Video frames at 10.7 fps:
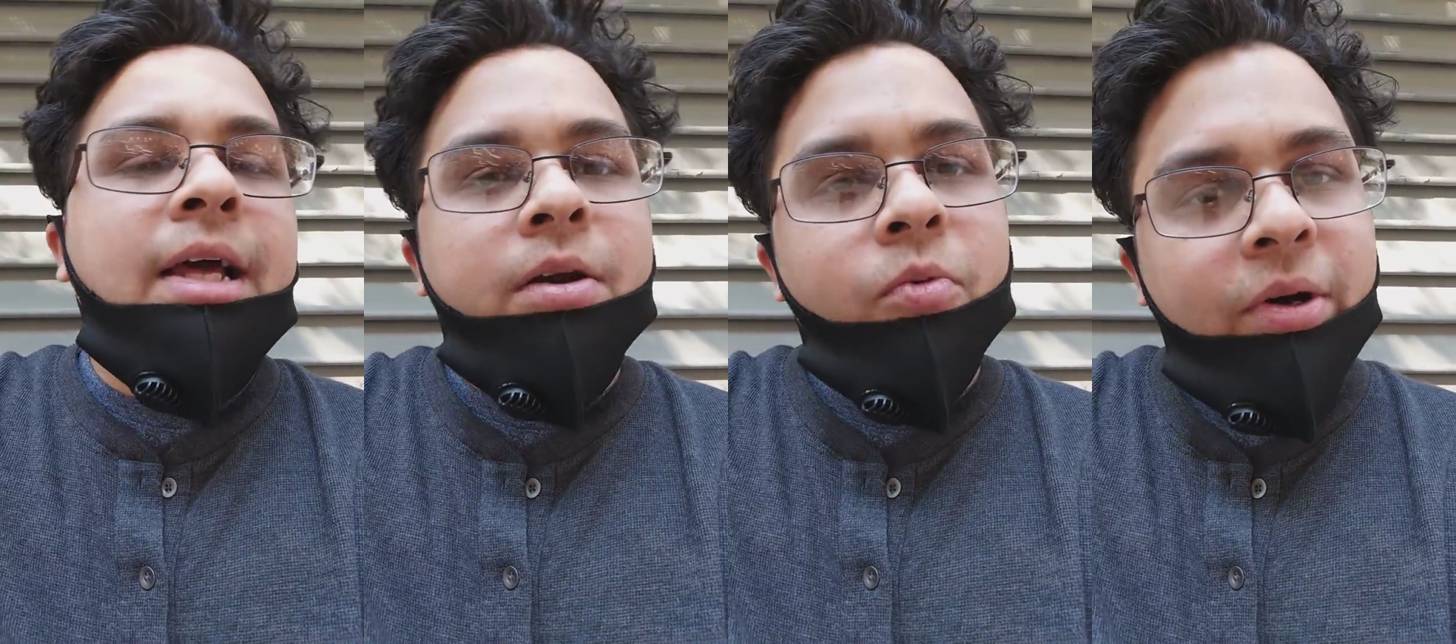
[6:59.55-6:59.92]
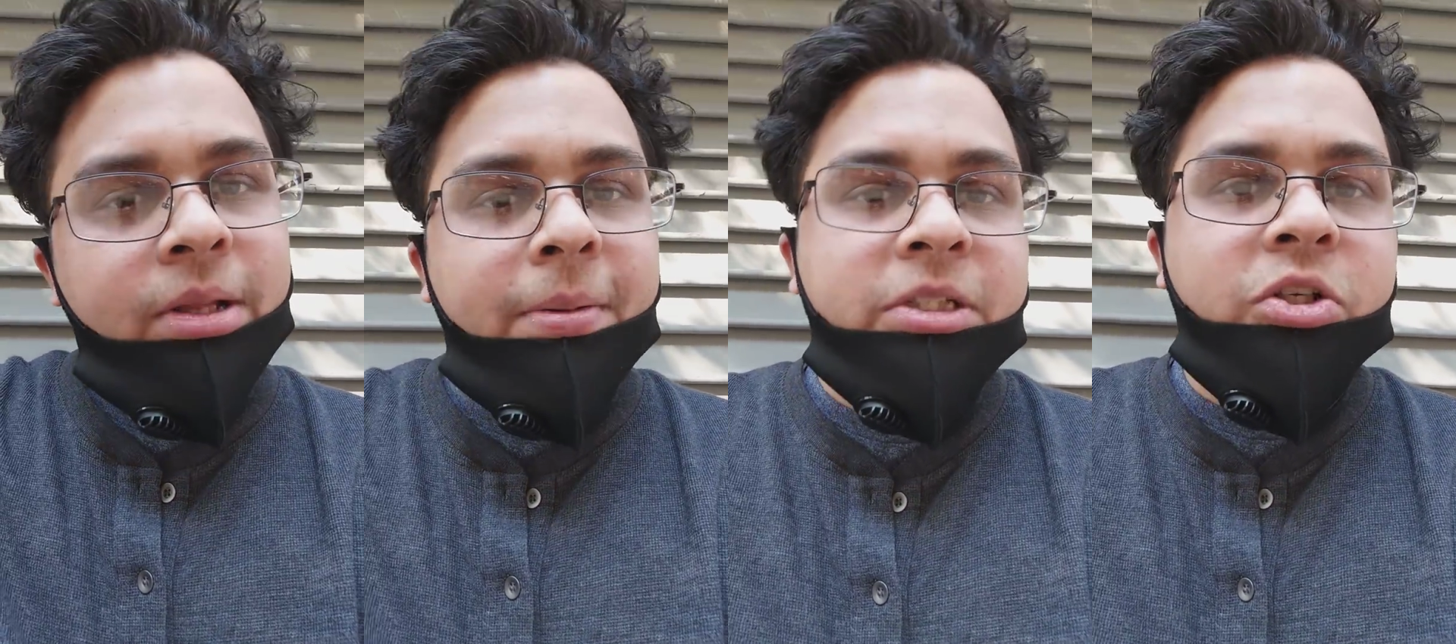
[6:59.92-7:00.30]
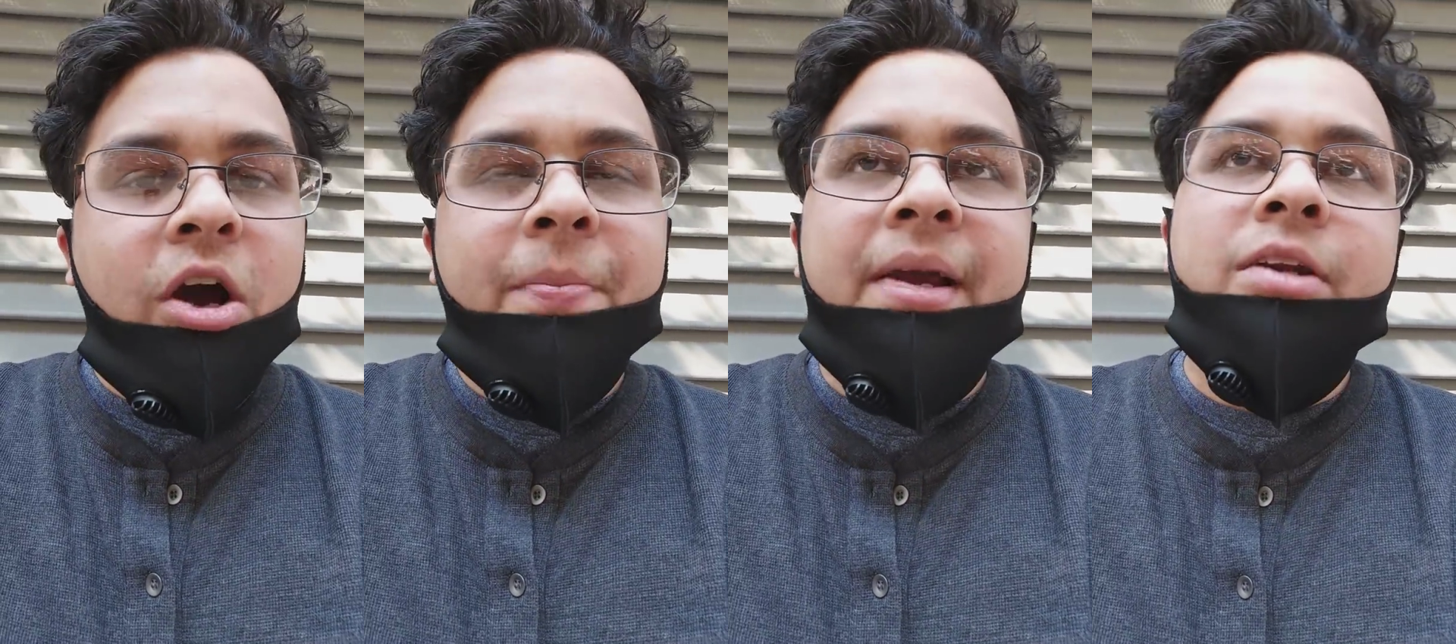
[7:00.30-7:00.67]
Then when the
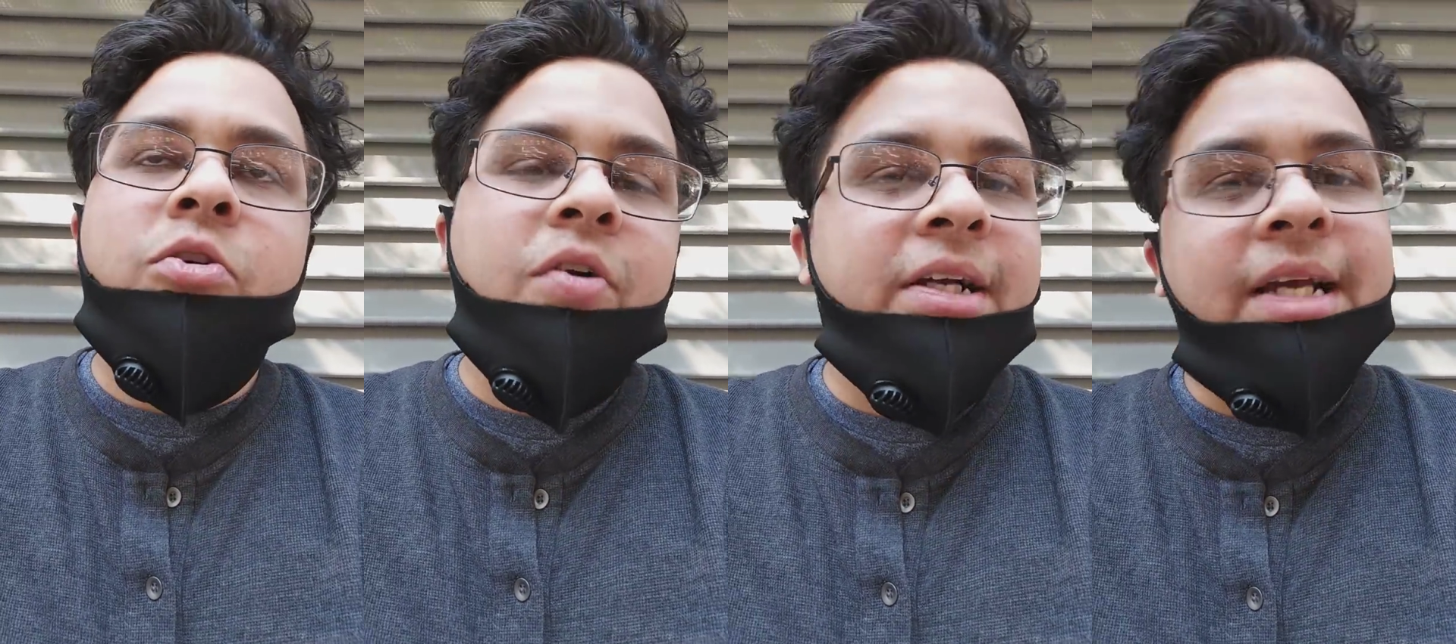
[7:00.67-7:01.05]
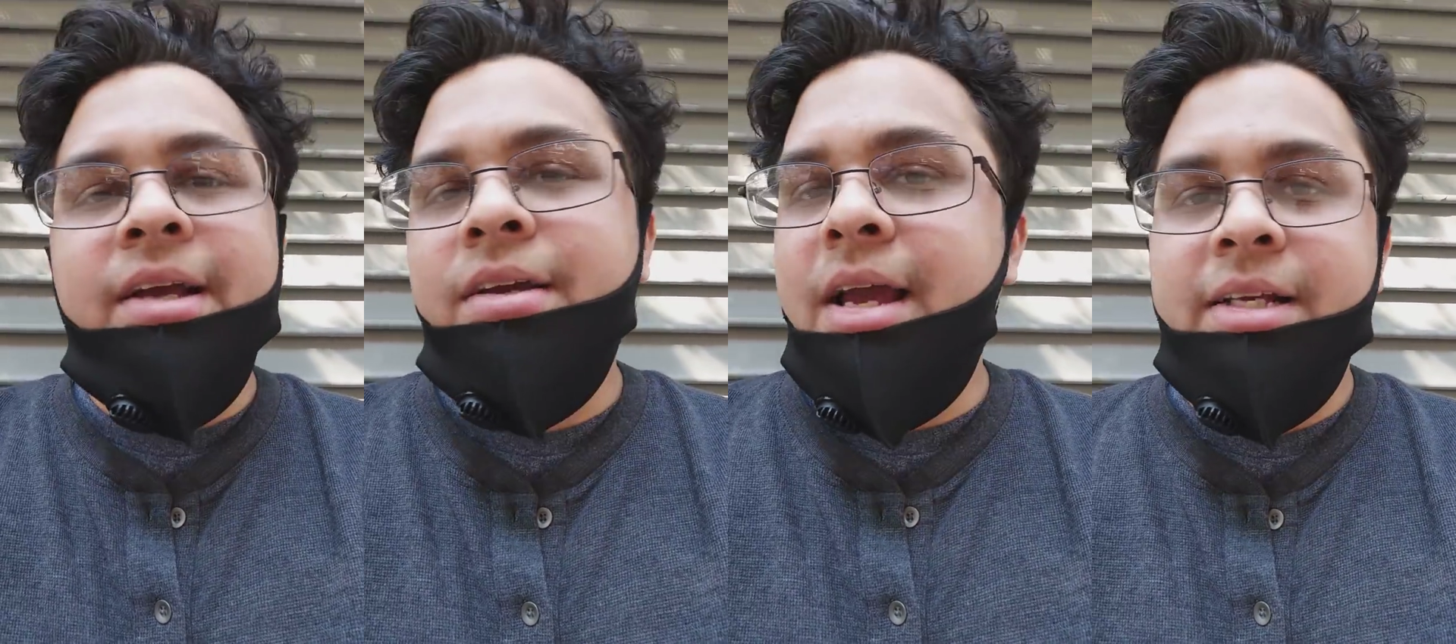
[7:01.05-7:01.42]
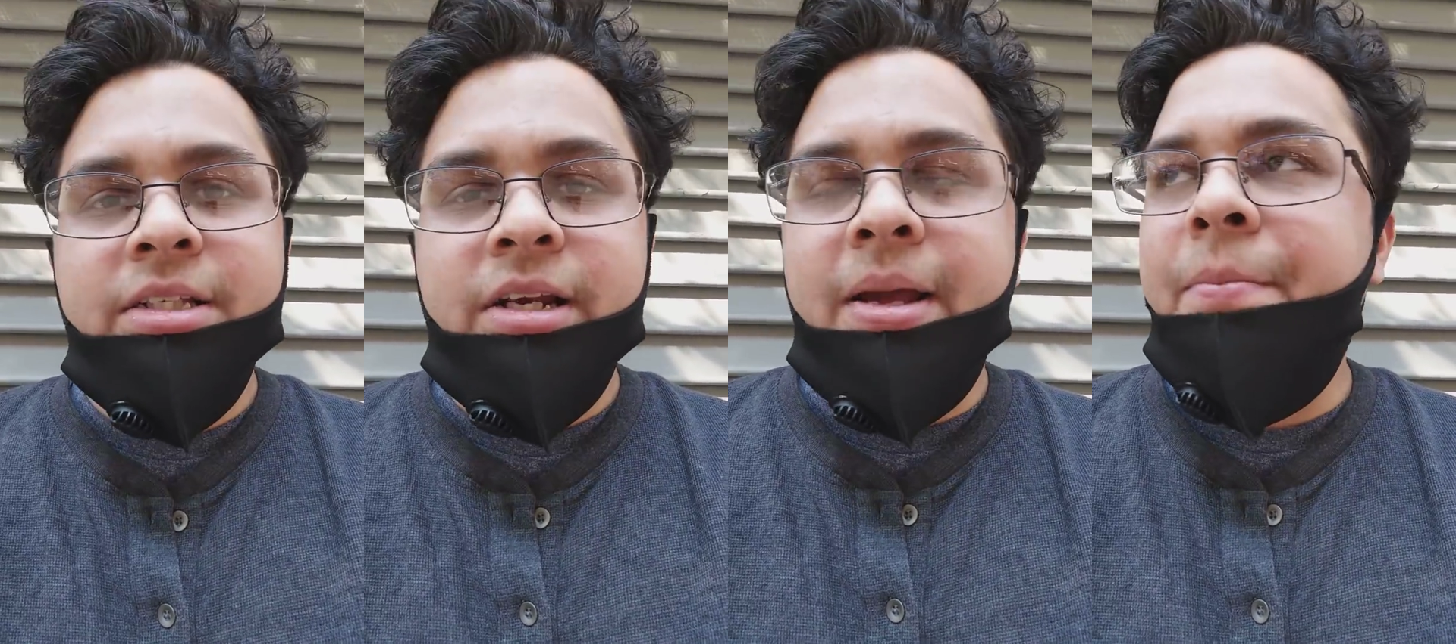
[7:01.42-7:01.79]
stock began to crash, I
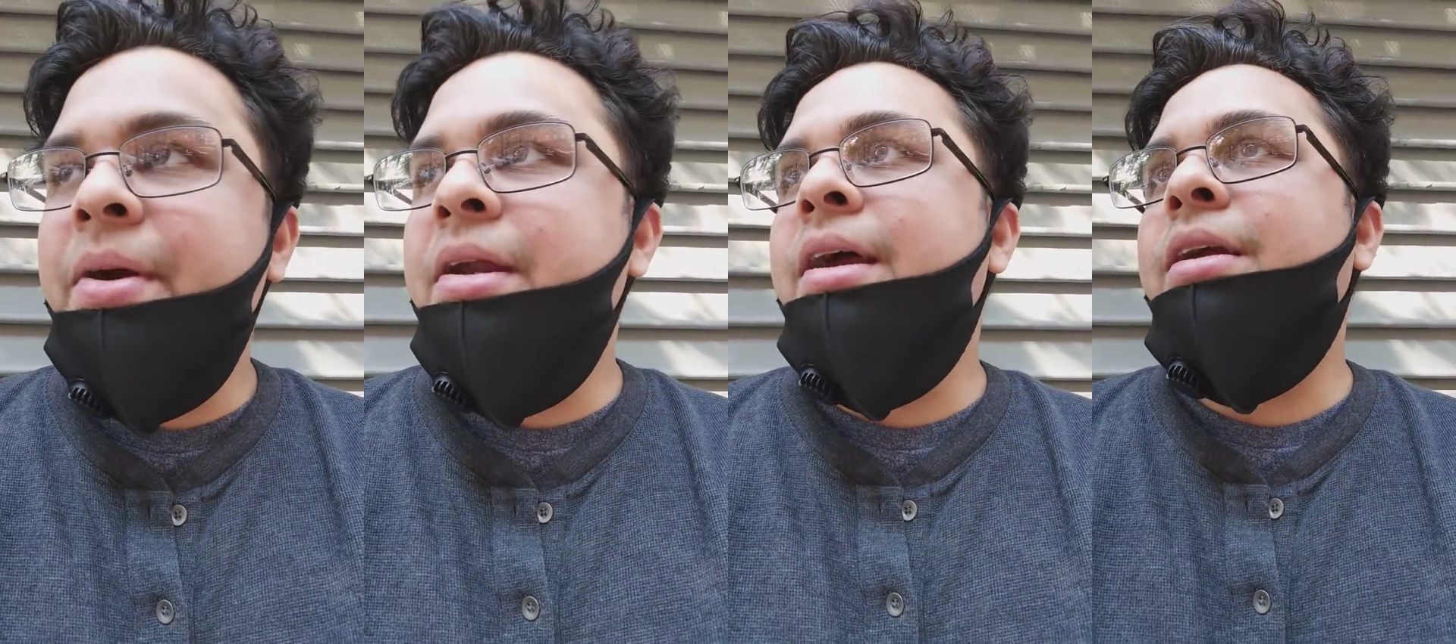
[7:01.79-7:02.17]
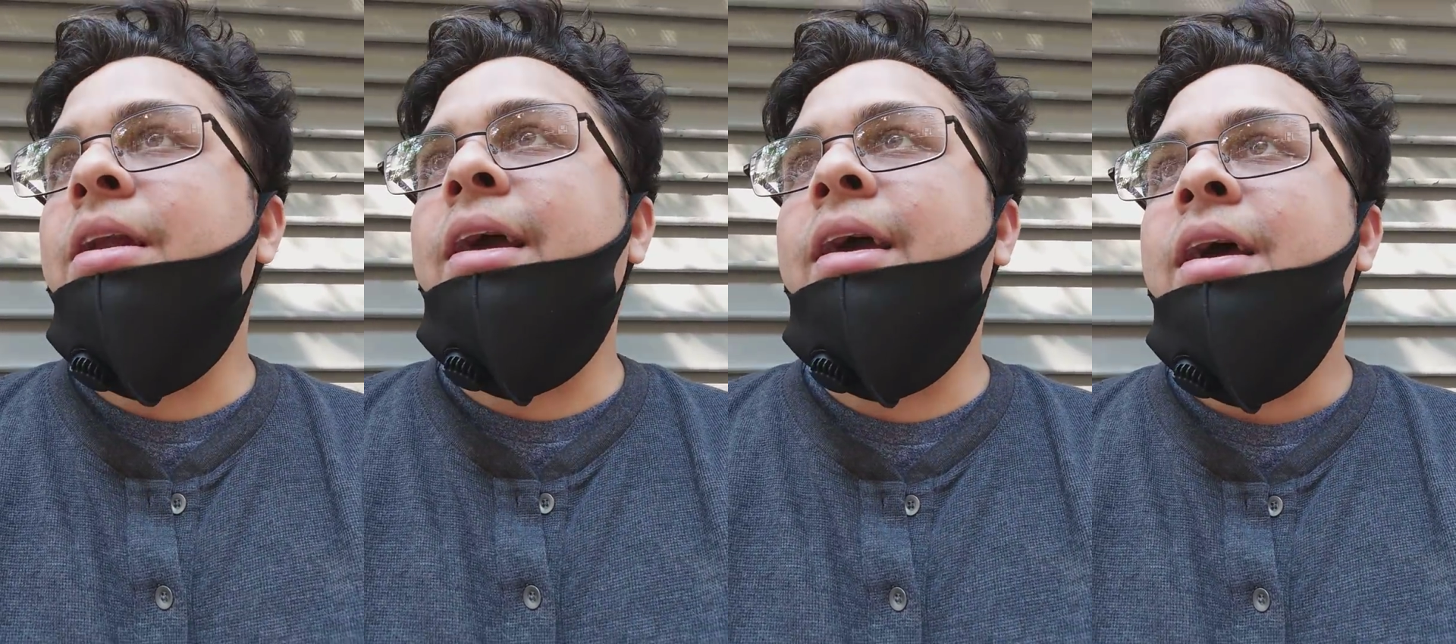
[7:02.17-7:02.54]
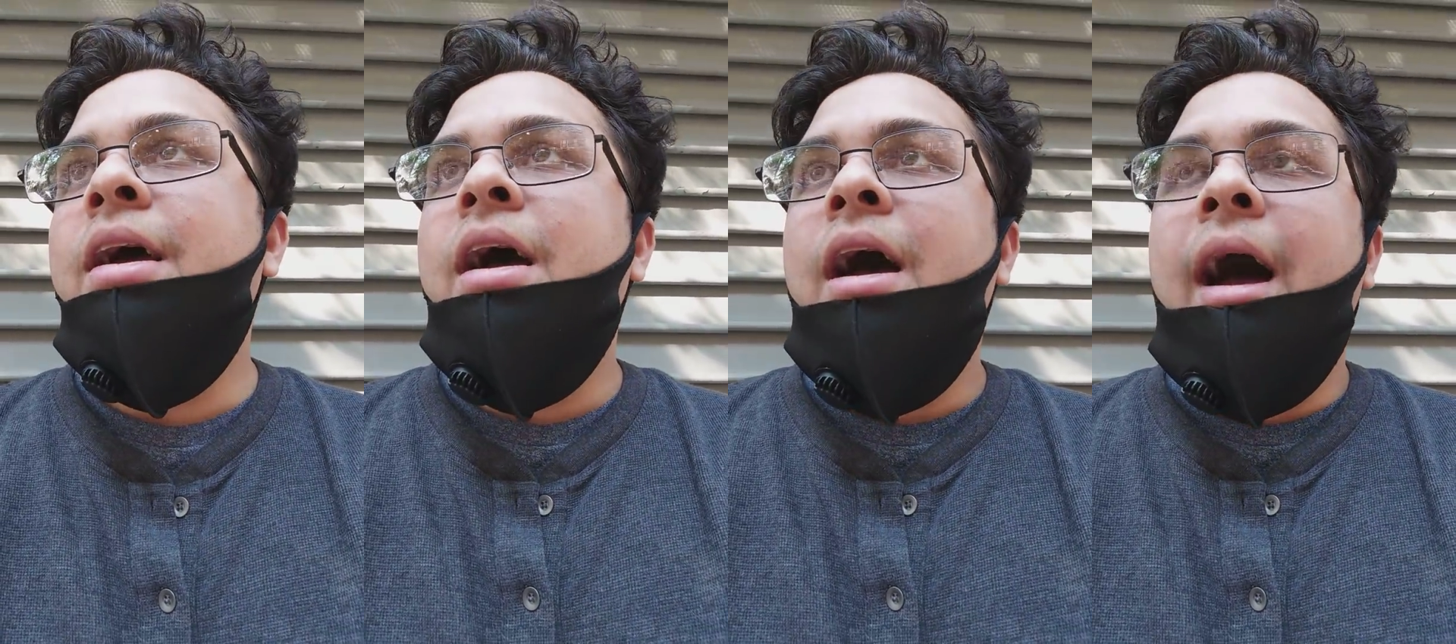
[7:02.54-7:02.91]
exit immediately.
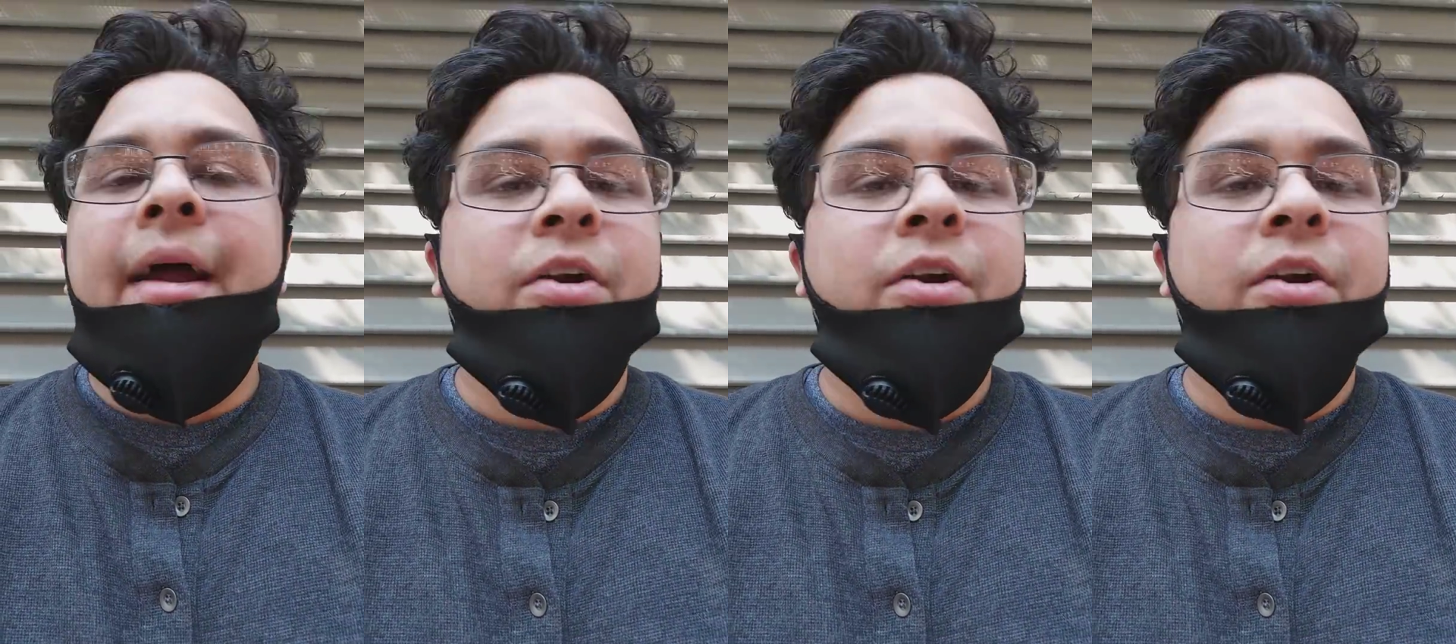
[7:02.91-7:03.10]
I